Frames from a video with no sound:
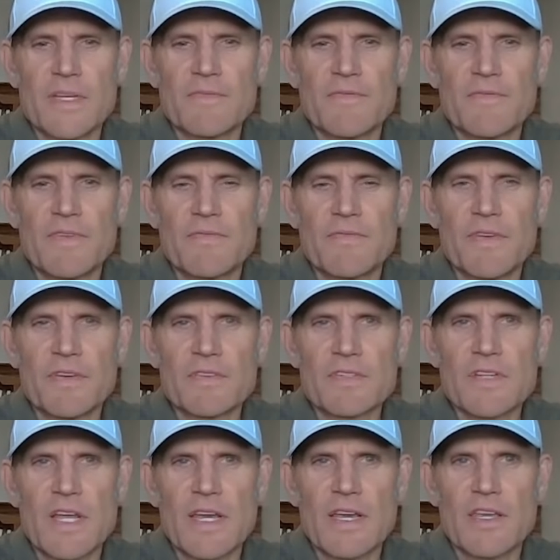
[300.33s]
It
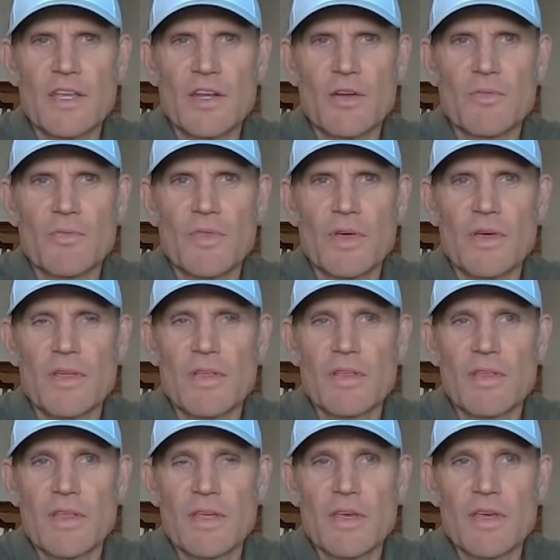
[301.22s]
feels like
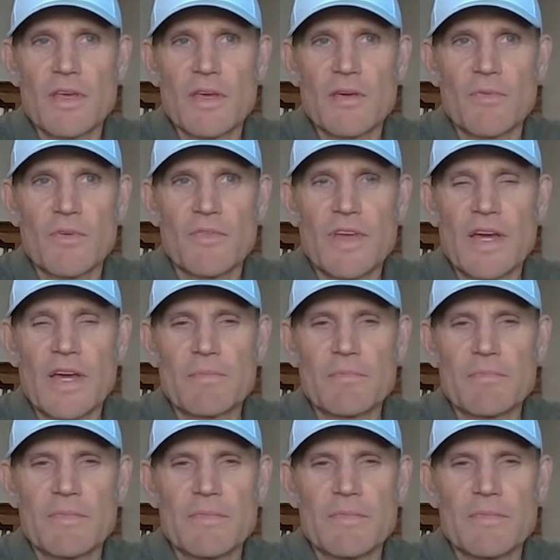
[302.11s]
we've got